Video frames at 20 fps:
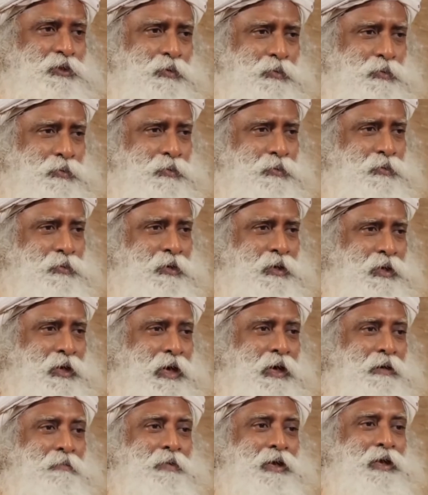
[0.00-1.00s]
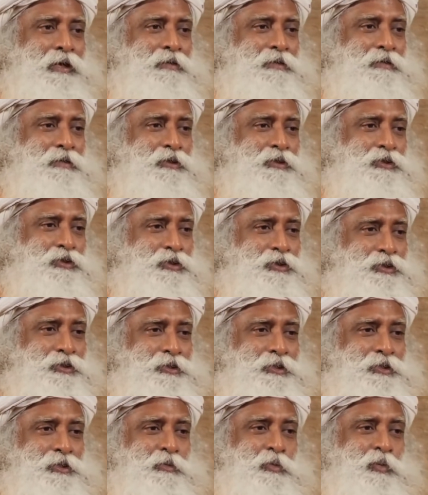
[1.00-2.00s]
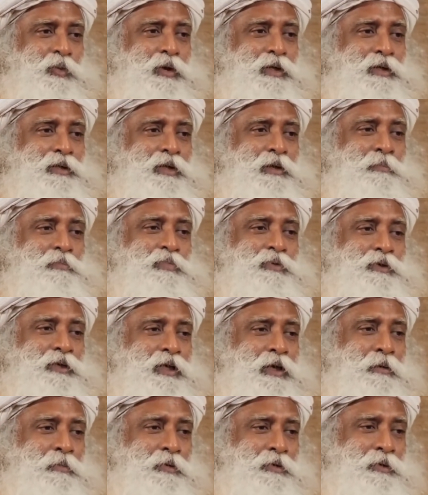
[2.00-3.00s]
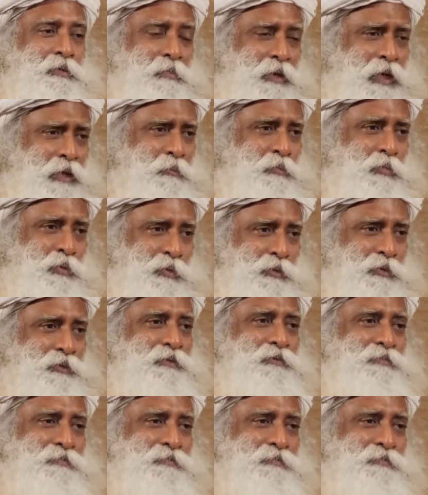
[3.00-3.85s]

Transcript: No, I'm not interested in what they're putting up on the blackboard